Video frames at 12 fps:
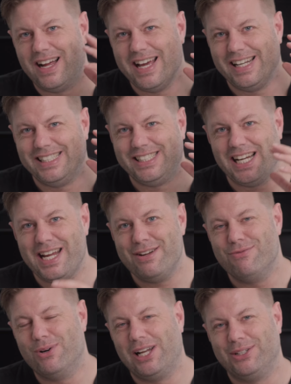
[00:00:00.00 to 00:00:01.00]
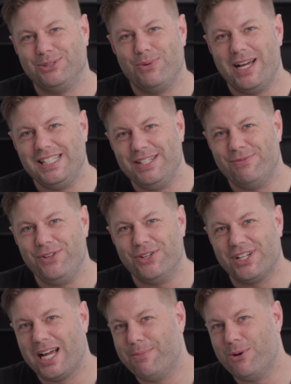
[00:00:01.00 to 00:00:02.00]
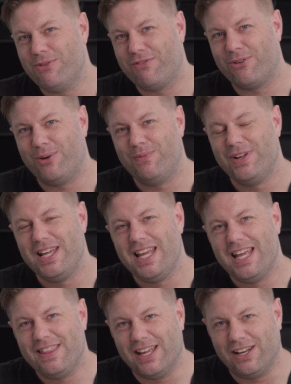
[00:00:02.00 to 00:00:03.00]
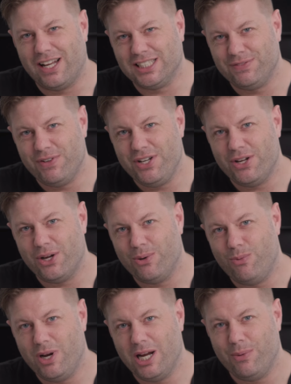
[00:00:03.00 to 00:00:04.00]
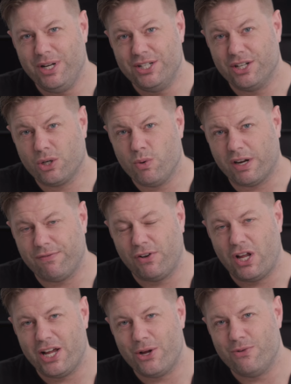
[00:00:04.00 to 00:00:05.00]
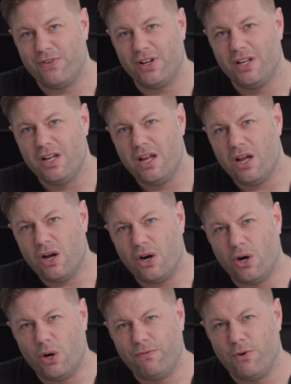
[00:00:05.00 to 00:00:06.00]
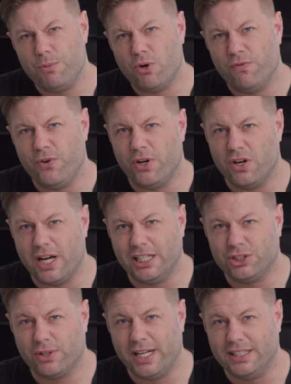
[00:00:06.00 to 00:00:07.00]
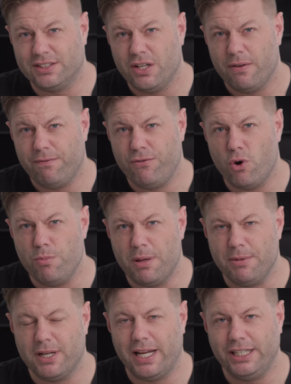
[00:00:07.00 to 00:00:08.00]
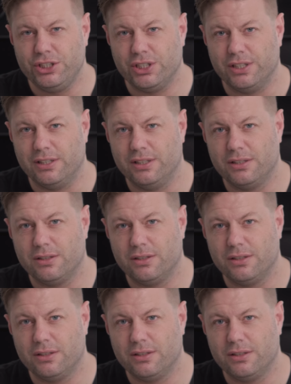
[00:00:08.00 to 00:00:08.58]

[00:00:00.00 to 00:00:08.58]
I had a shave while I was waiting for you to come over from their last video where we did a quick flyover of FilmConvert Nitrate's film emulation.